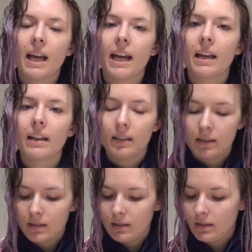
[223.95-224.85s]

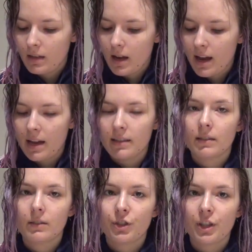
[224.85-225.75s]
and I
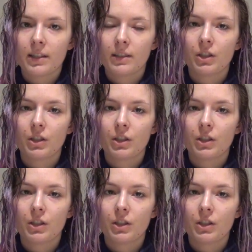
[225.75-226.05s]
just